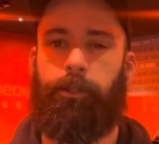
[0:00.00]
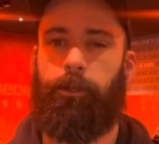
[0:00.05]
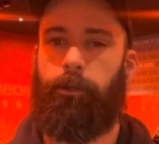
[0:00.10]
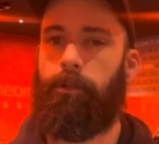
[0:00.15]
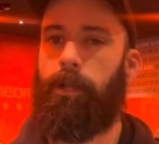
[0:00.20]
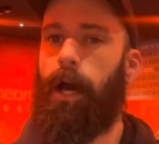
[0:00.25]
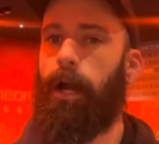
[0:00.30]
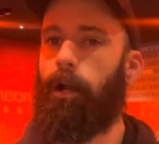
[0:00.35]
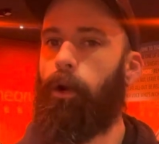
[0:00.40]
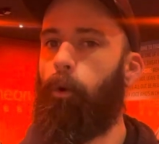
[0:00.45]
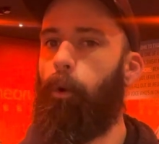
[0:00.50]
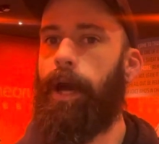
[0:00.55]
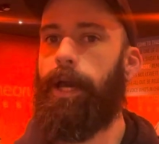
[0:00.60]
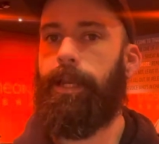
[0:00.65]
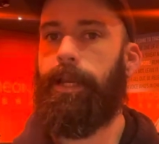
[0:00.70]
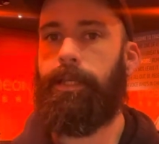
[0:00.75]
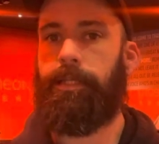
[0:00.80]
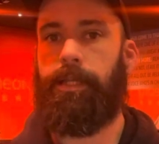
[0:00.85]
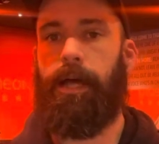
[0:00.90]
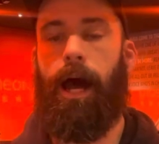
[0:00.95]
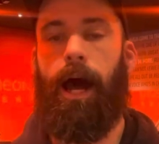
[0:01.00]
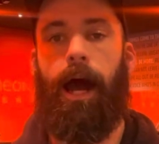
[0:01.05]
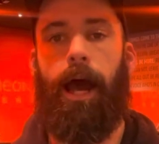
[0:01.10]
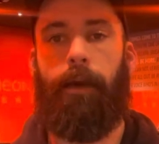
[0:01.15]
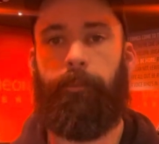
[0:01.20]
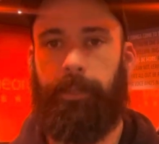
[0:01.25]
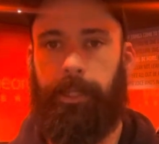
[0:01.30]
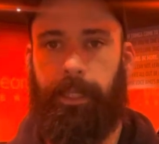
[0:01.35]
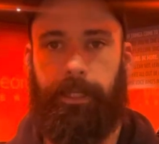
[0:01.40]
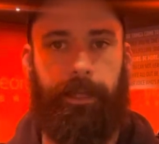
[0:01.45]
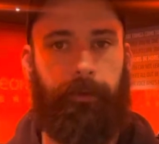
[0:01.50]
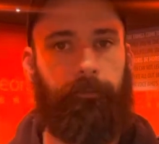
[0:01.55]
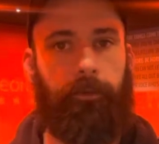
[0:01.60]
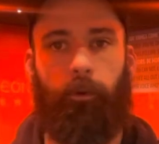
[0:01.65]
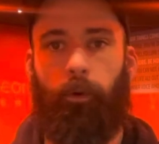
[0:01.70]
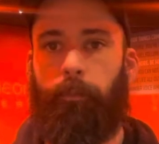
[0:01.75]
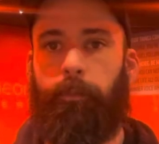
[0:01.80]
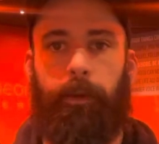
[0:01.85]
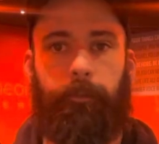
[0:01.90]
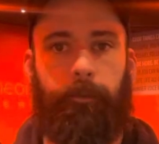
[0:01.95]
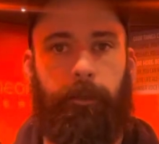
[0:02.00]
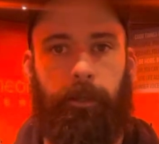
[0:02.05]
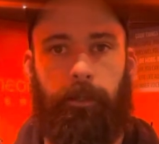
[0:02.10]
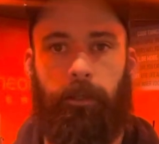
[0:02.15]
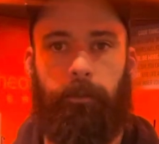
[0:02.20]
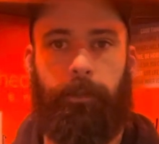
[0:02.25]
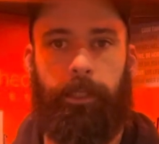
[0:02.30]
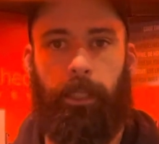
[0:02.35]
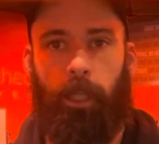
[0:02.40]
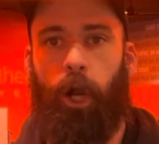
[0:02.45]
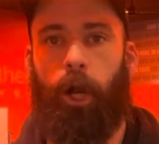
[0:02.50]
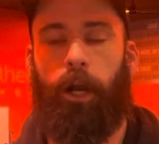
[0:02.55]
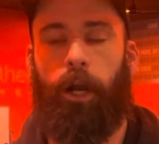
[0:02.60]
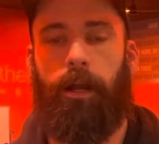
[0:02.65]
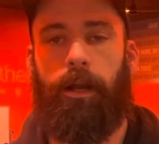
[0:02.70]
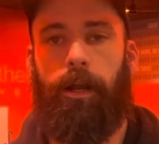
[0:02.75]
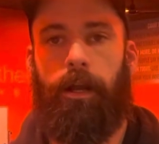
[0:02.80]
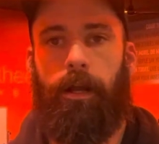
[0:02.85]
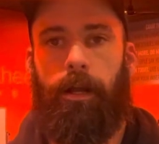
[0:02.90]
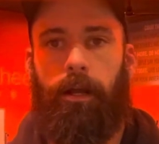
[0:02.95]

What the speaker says: so not quite as high, but they definitely will be up there a little bit longer.